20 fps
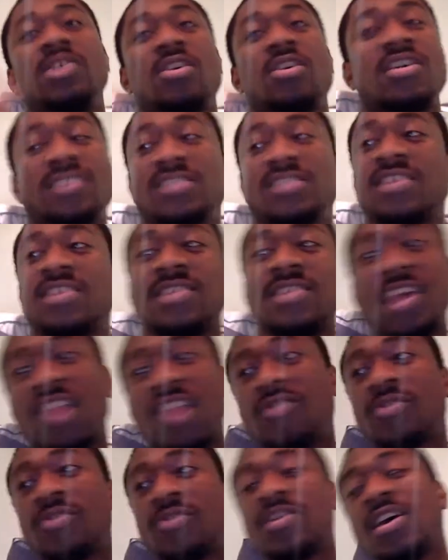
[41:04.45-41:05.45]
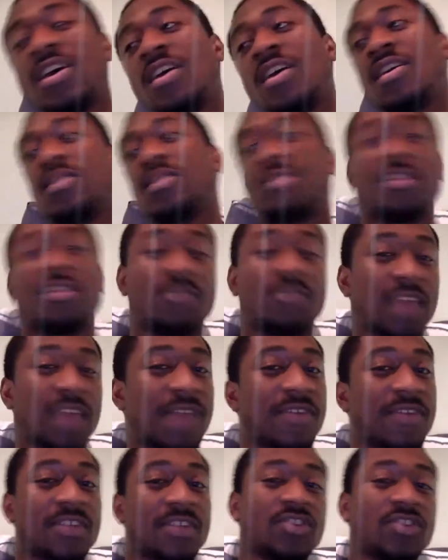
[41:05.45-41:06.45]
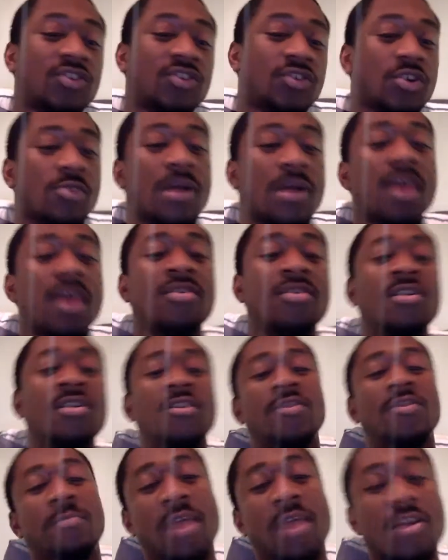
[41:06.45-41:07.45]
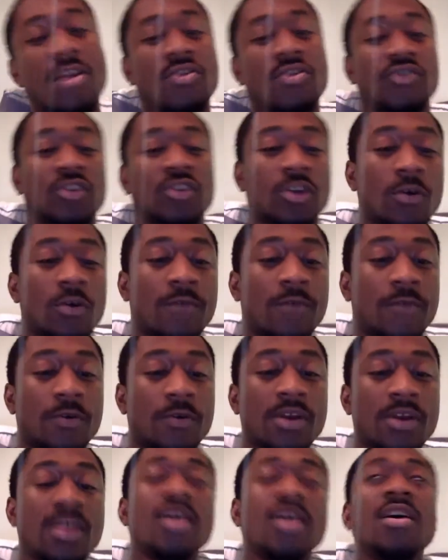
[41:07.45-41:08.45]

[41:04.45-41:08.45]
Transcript: As I said, the Angels, I think they should turn around. The Mariners should go for it.